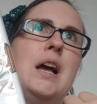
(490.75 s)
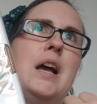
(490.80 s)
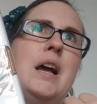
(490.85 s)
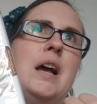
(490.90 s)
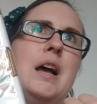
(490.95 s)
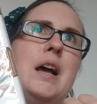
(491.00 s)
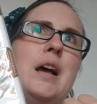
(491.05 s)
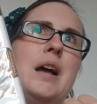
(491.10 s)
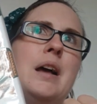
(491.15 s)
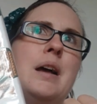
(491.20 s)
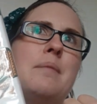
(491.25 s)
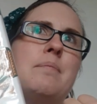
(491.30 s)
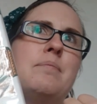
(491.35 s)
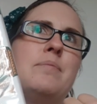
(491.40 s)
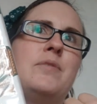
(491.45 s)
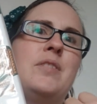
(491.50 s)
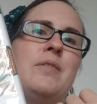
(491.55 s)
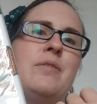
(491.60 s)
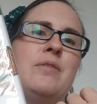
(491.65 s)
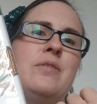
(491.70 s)

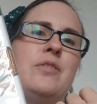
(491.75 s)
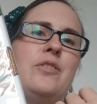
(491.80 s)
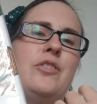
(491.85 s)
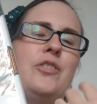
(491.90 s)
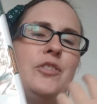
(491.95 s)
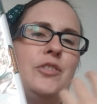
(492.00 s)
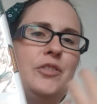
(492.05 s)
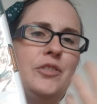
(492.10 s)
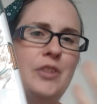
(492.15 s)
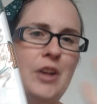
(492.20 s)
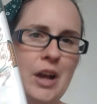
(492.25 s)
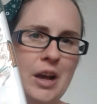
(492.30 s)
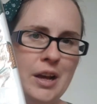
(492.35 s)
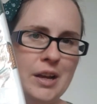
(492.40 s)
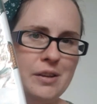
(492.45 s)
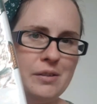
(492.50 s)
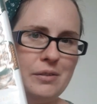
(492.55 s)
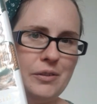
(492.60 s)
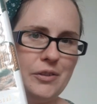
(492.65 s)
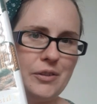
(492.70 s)
different
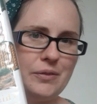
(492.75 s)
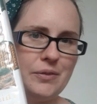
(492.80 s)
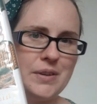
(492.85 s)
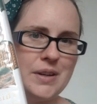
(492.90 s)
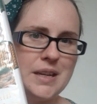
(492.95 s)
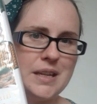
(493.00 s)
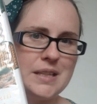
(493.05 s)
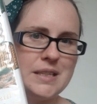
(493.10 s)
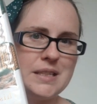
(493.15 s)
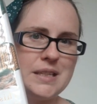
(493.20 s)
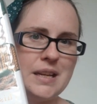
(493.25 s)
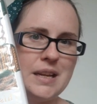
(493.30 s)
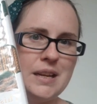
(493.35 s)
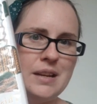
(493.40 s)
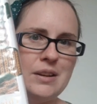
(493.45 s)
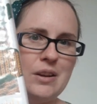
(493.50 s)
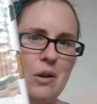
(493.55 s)
styles of knitting,